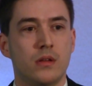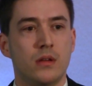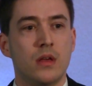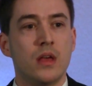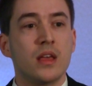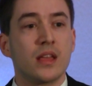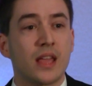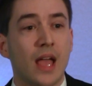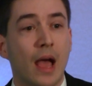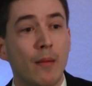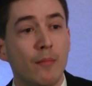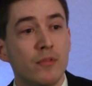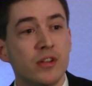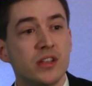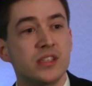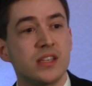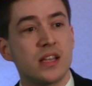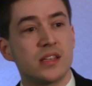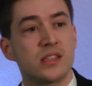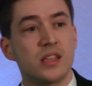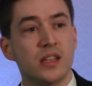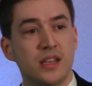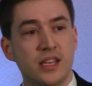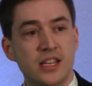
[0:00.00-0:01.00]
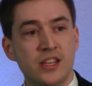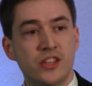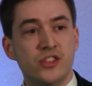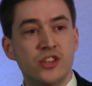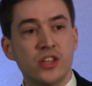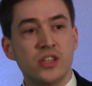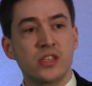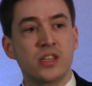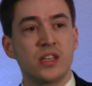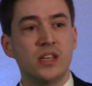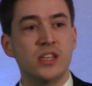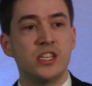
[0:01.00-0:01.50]
Cameron says that he's
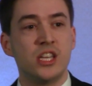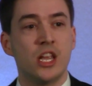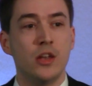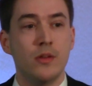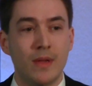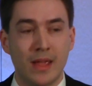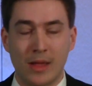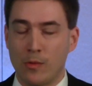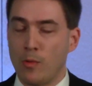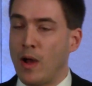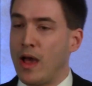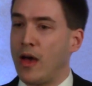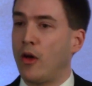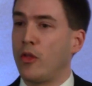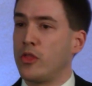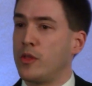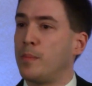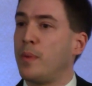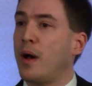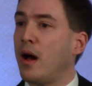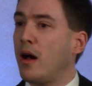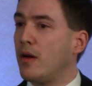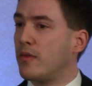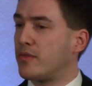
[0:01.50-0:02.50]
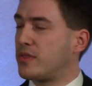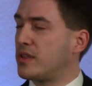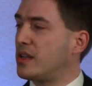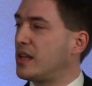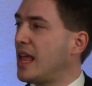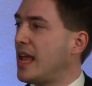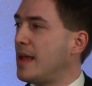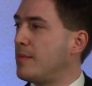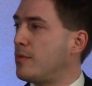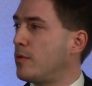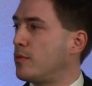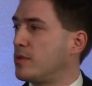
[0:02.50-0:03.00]
just continuing on the path that
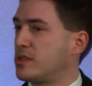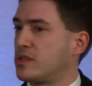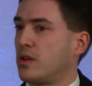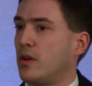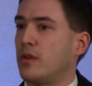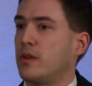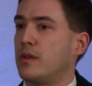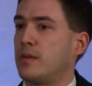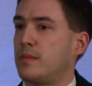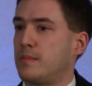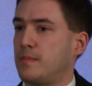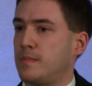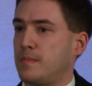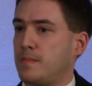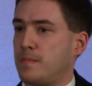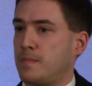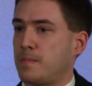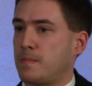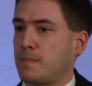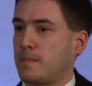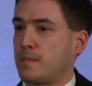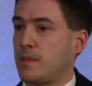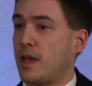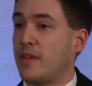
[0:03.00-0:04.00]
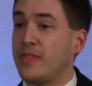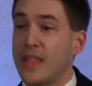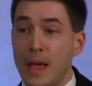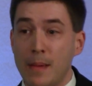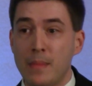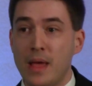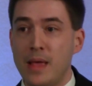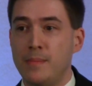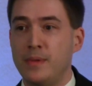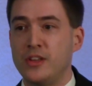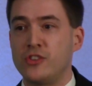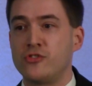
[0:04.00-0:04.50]
Labour was on, and that
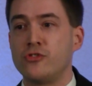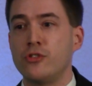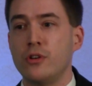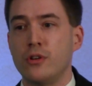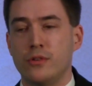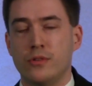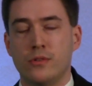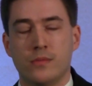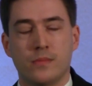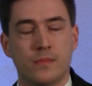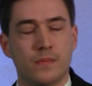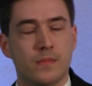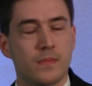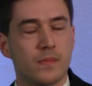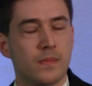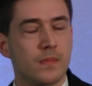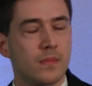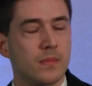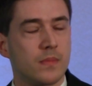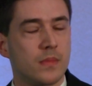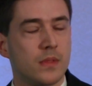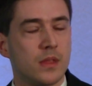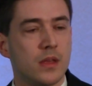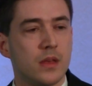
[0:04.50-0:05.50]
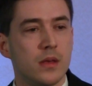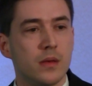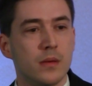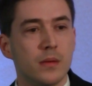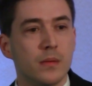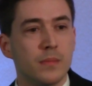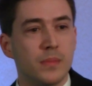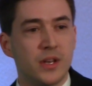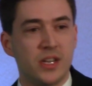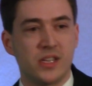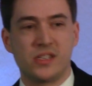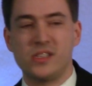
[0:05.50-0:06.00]
may be true.
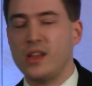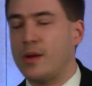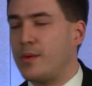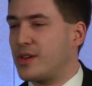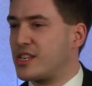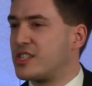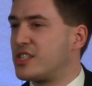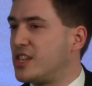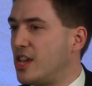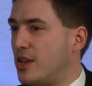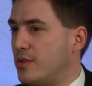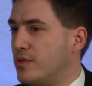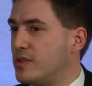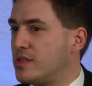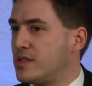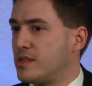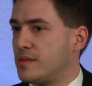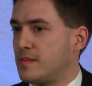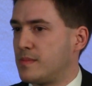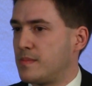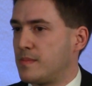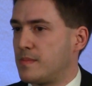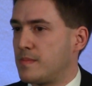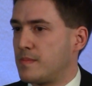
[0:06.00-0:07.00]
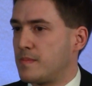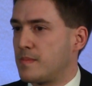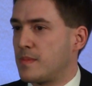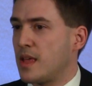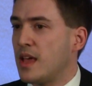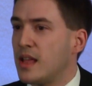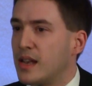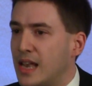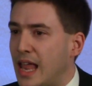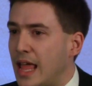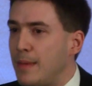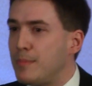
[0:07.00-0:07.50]
But it's no excuse.
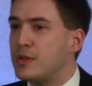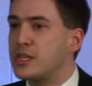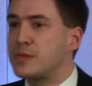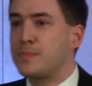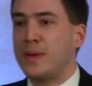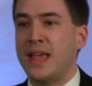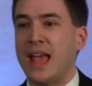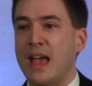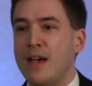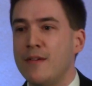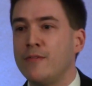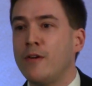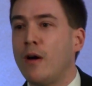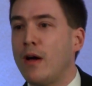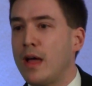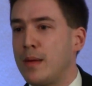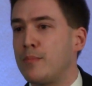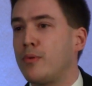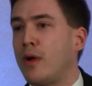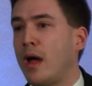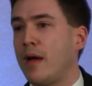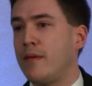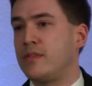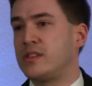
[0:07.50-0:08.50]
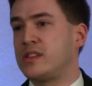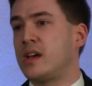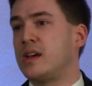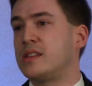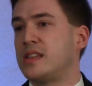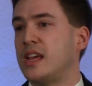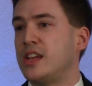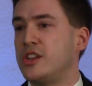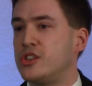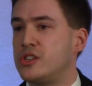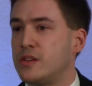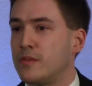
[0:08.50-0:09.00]
Labour's PFI and
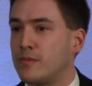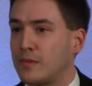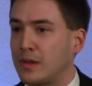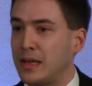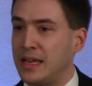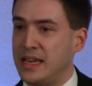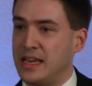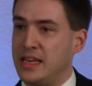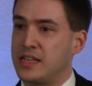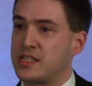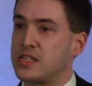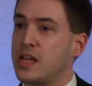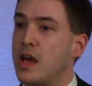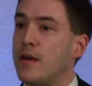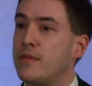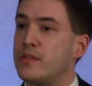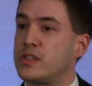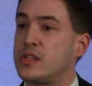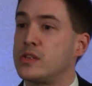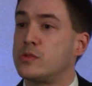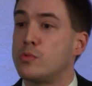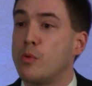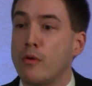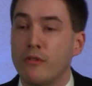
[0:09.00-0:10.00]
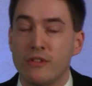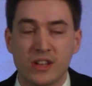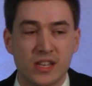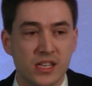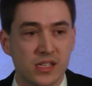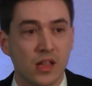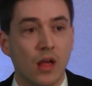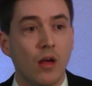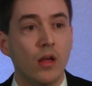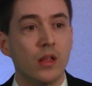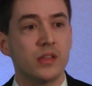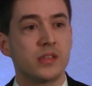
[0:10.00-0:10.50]
privatisation of cleaning services were a
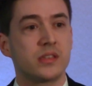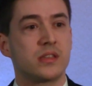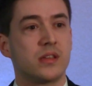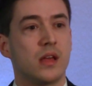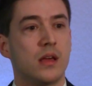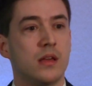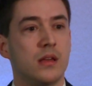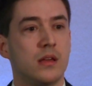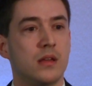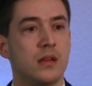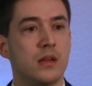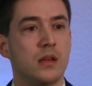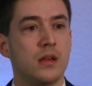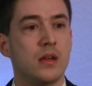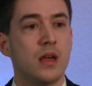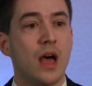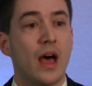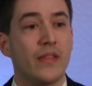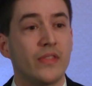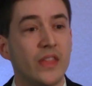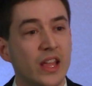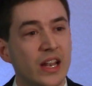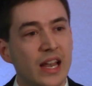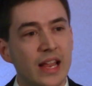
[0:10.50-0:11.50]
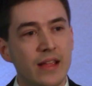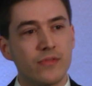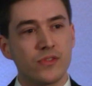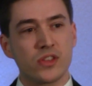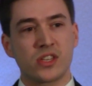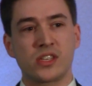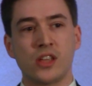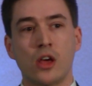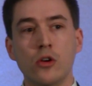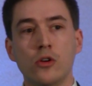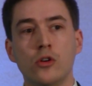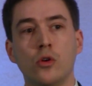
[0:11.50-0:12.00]
disaster, and they leave the
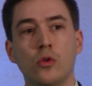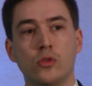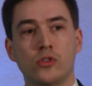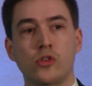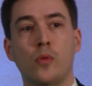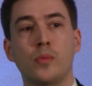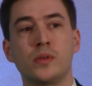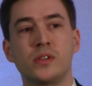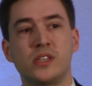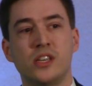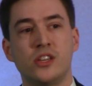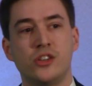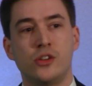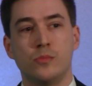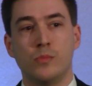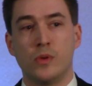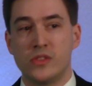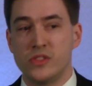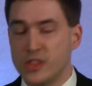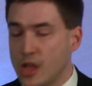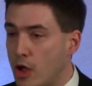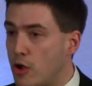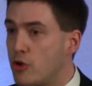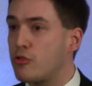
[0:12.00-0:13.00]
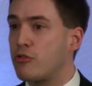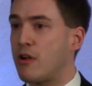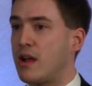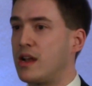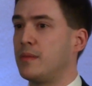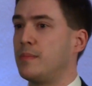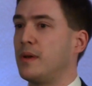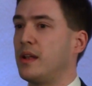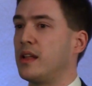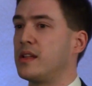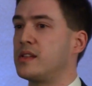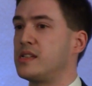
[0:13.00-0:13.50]
so-called opposition with no
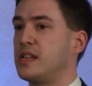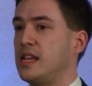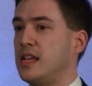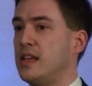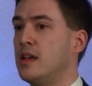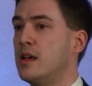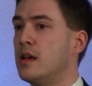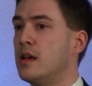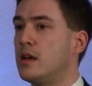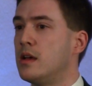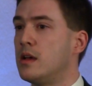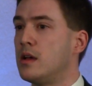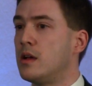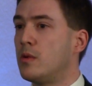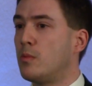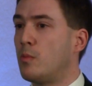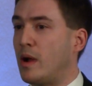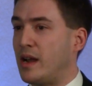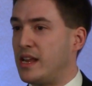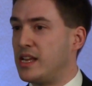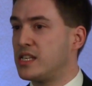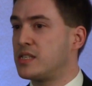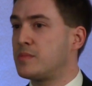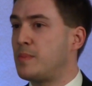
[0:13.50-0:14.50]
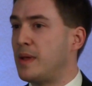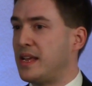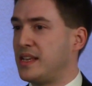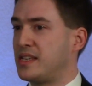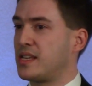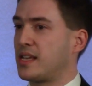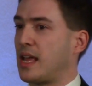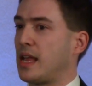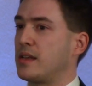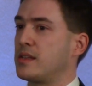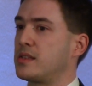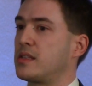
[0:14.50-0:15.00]
credibility when it speaks
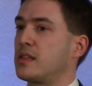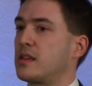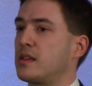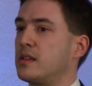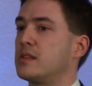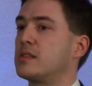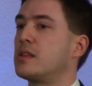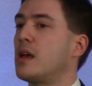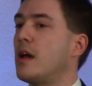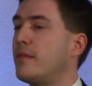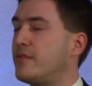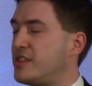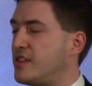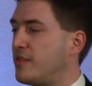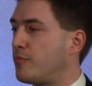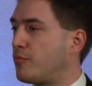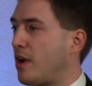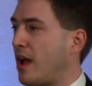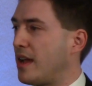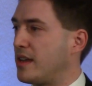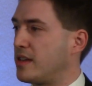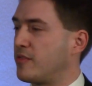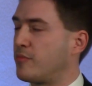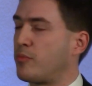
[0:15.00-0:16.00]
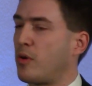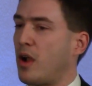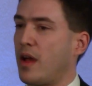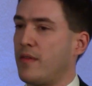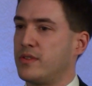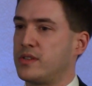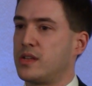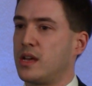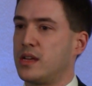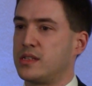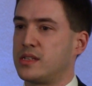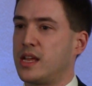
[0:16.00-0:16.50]
against the Conservative brand of
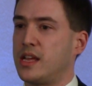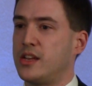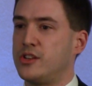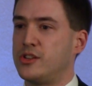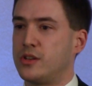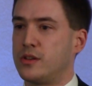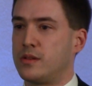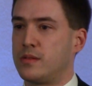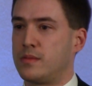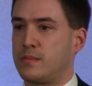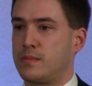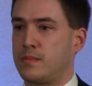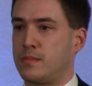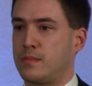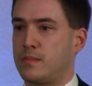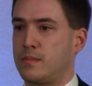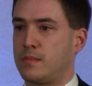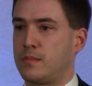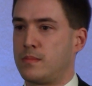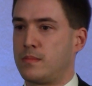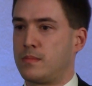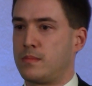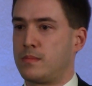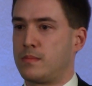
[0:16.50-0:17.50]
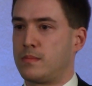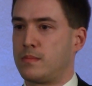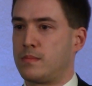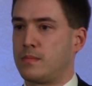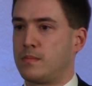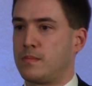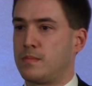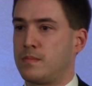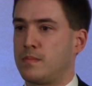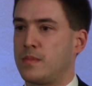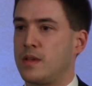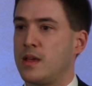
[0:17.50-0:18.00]
privatisation.
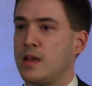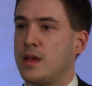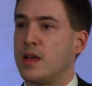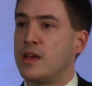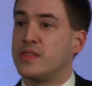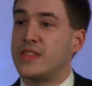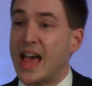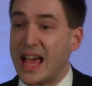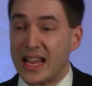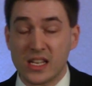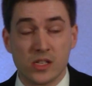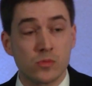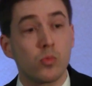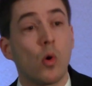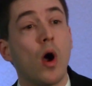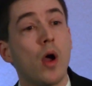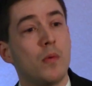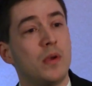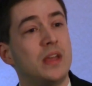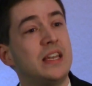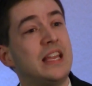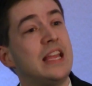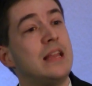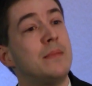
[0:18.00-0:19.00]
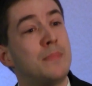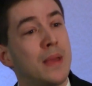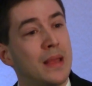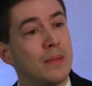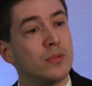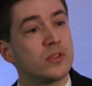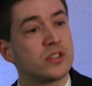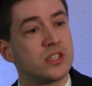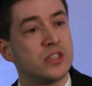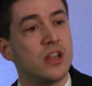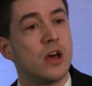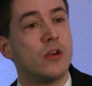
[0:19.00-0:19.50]
That's why we need people
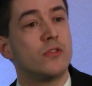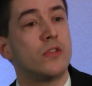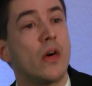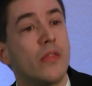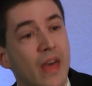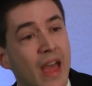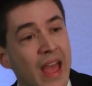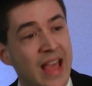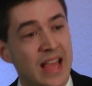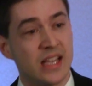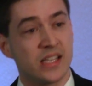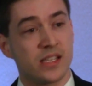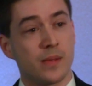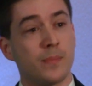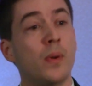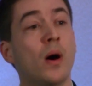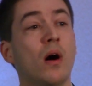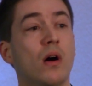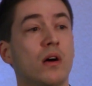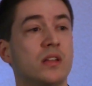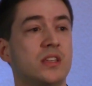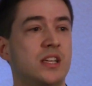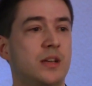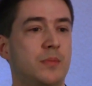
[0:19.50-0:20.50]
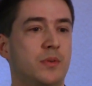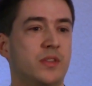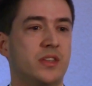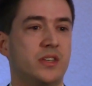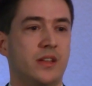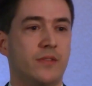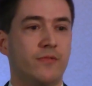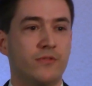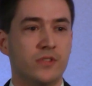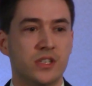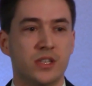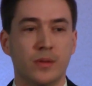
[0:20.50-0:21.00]
to know that there is a party with a
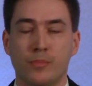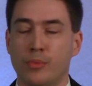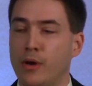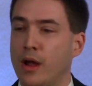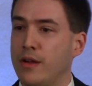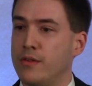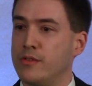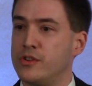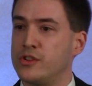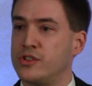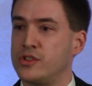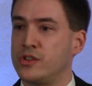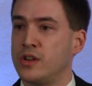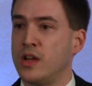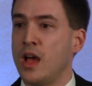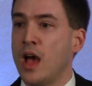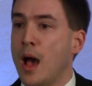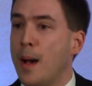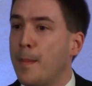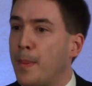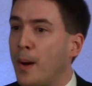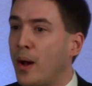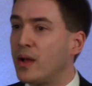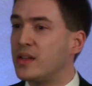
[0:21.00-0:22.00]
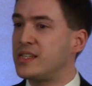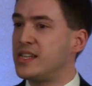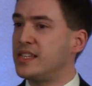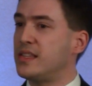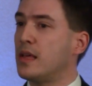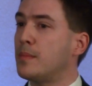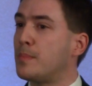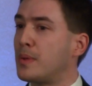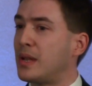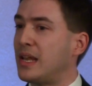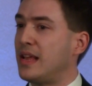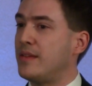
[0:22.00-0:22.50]
different approach, a party
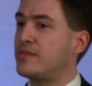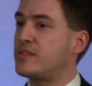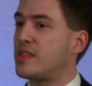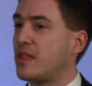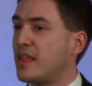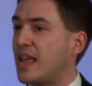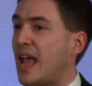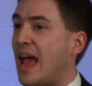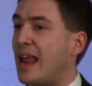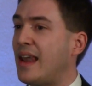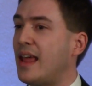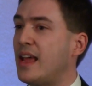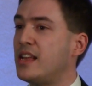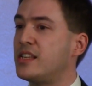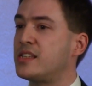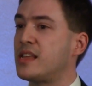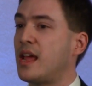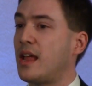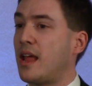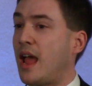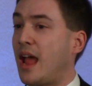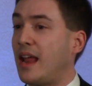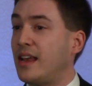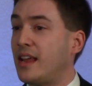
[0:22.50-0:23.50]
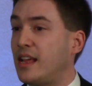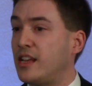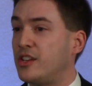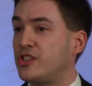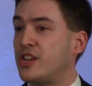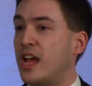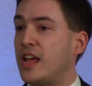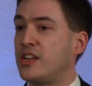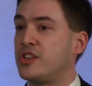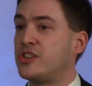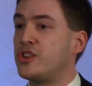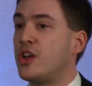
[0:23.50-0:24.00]
that believes that the
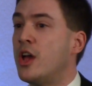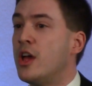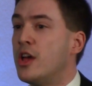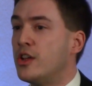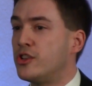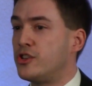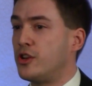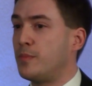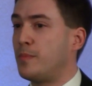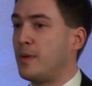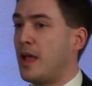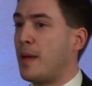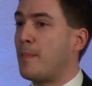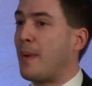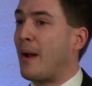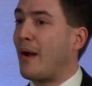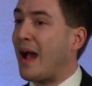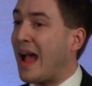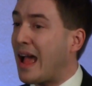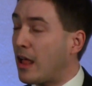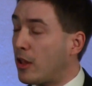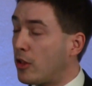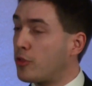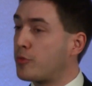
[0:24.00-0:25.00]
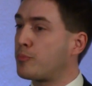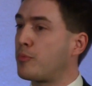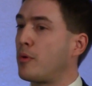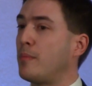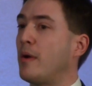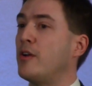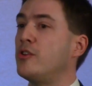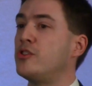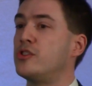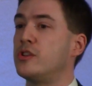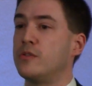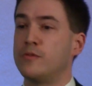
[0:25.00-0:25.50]
NHS should be about health
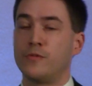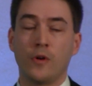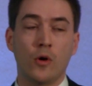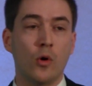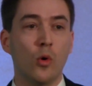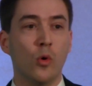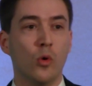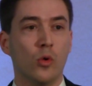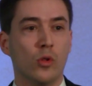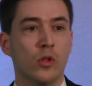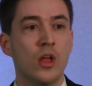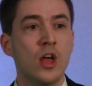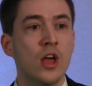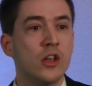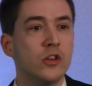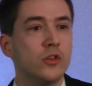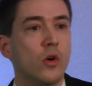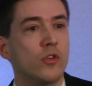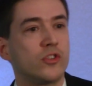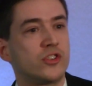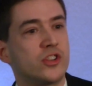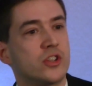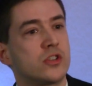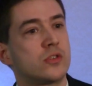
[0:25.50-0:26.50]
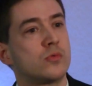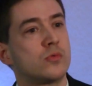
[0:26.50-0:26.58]
promotion for all, not just